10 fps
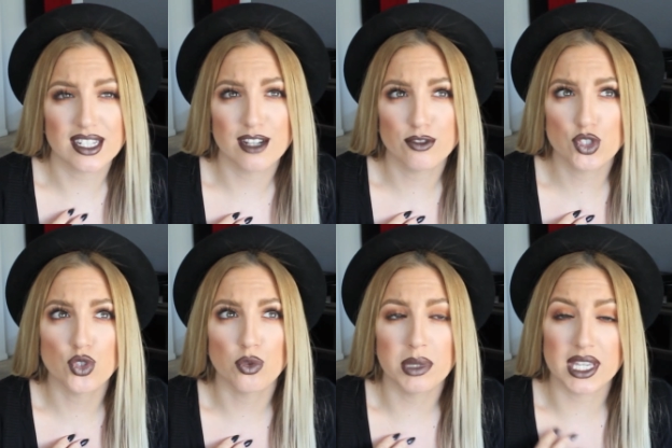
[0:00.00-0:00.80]
enough
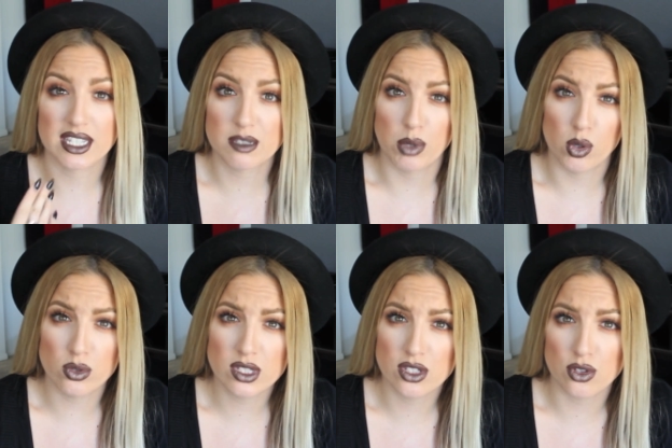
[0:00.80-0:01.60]
to be
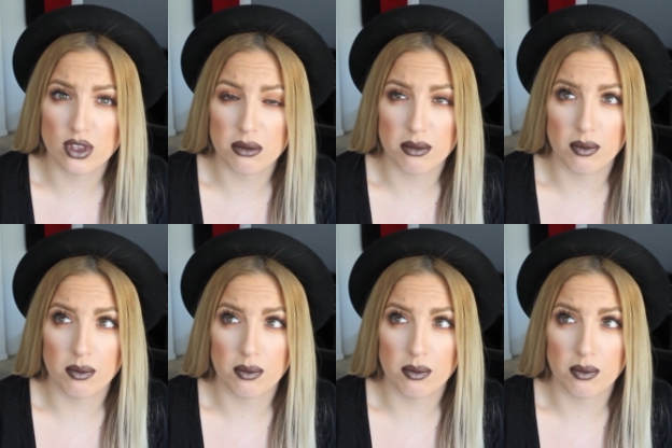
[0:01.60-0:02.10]
exposed to